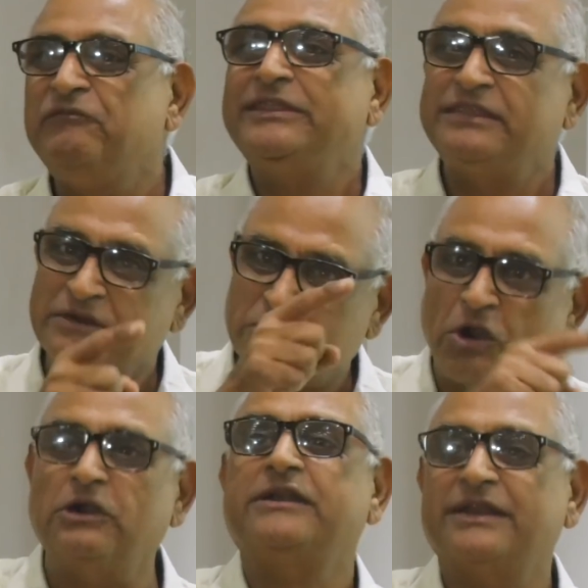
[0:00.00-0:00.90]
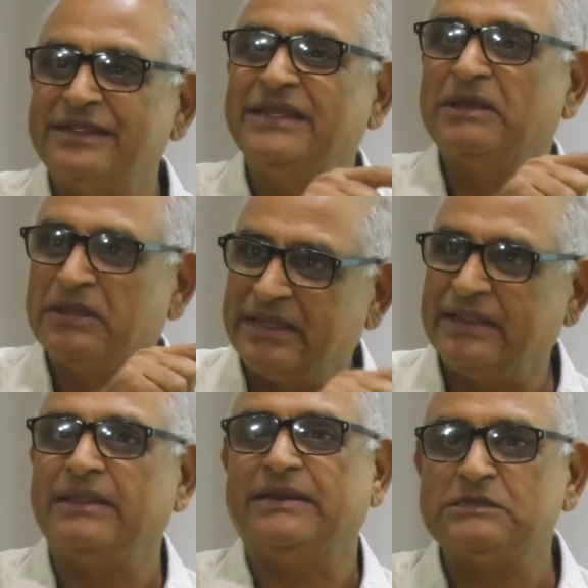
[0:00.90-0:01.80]
with not
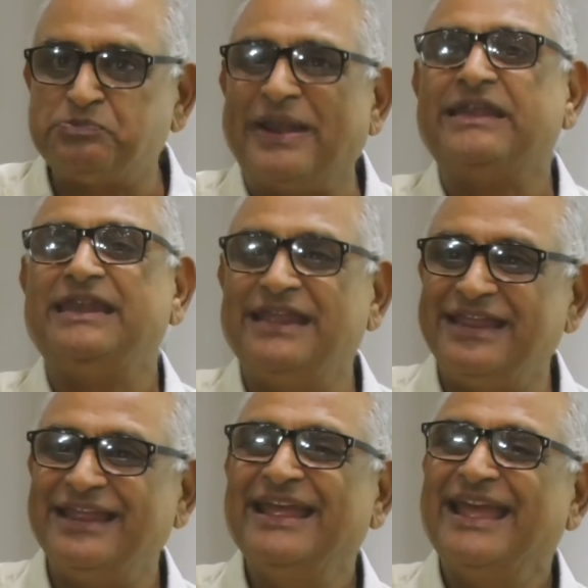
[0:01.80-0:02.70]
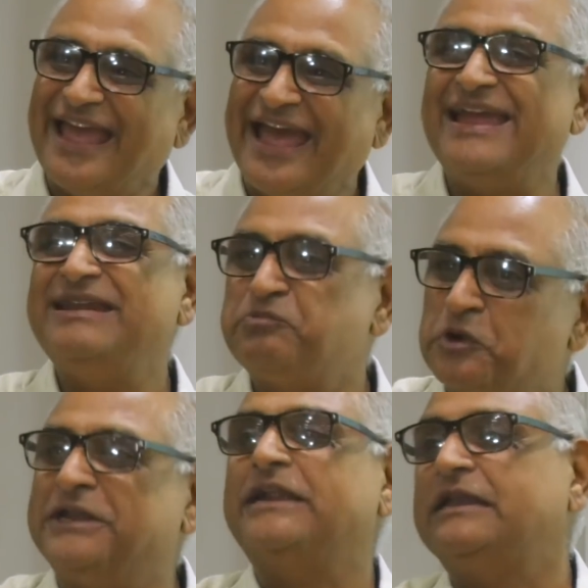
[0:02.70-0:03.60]
respecting and
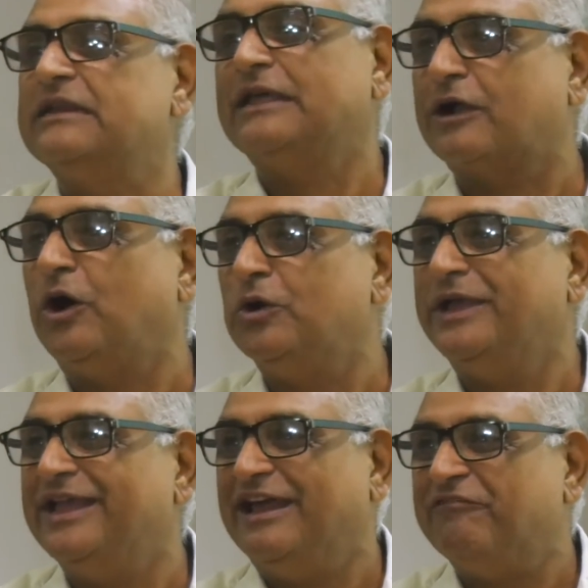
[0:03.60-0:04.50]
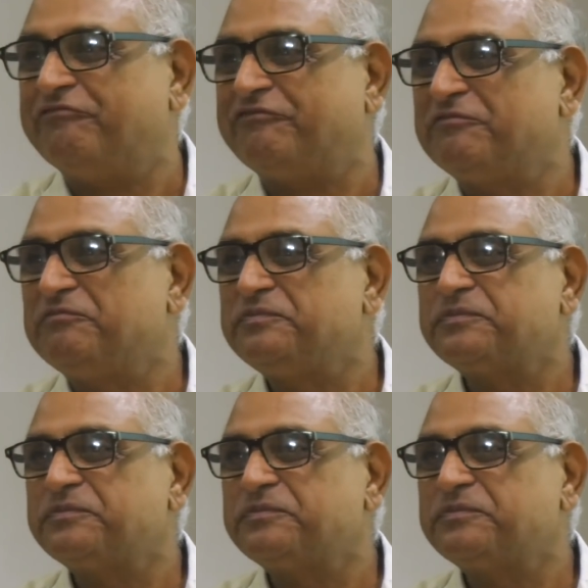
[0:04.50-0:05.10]
protecting the cow enough.